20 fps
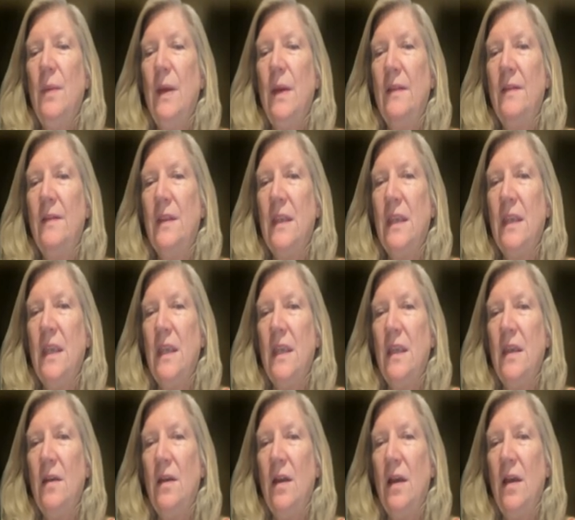at
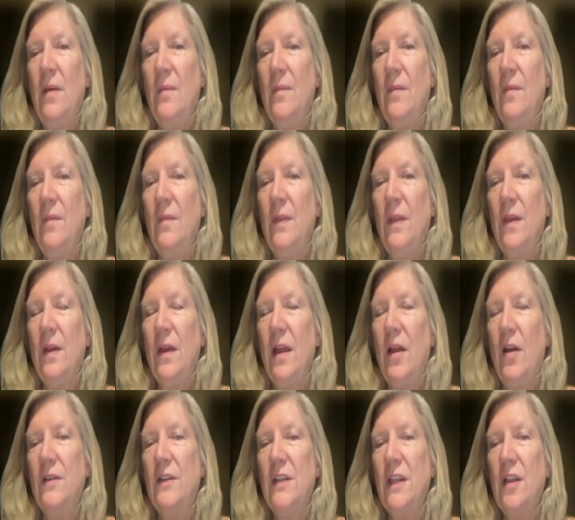the, um, the
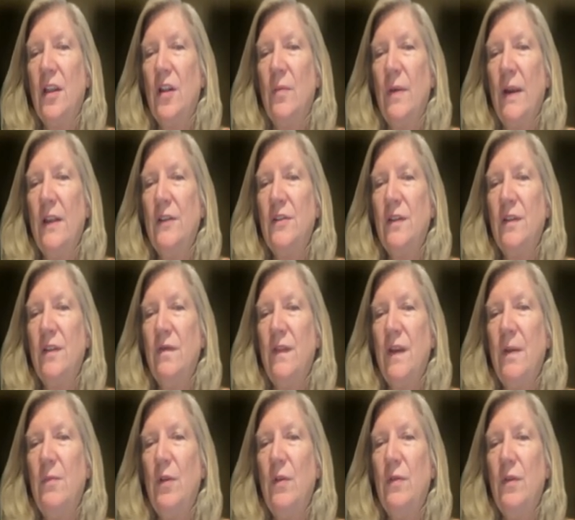articular branch of the
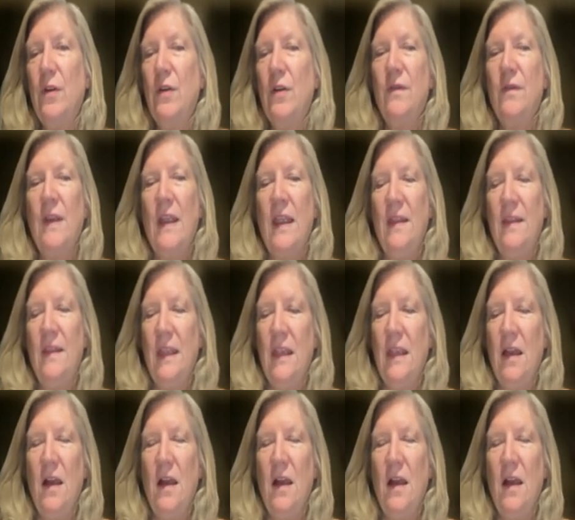femoral nerve and the